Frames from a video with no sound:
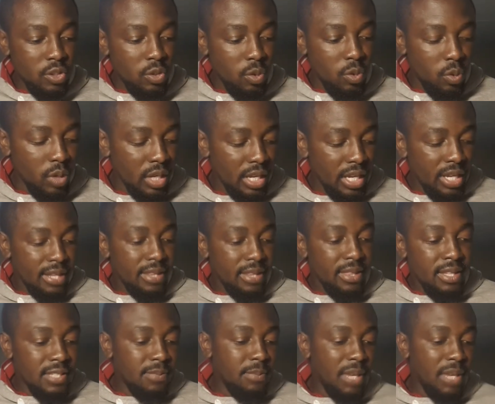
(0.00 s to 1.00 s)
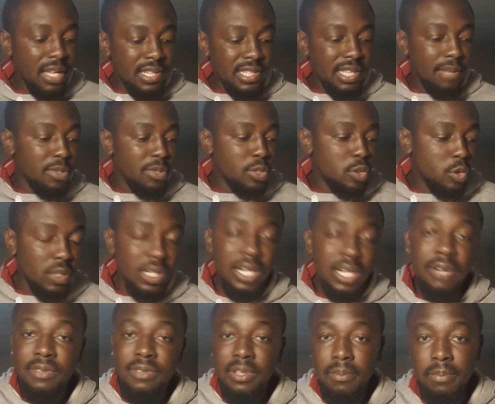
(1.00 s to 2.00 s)
So this makes them a sought
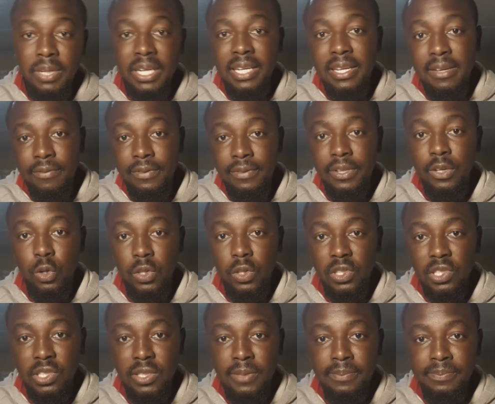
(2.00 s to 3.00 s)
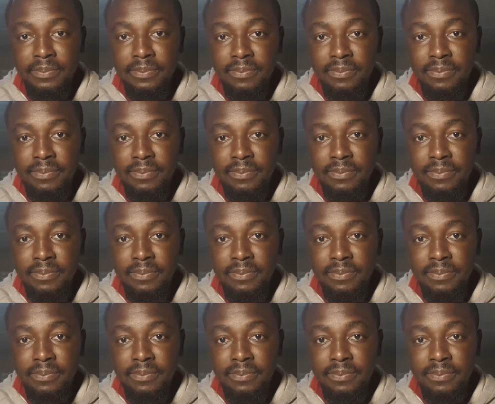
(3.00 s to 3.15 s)
after breed in feedlots.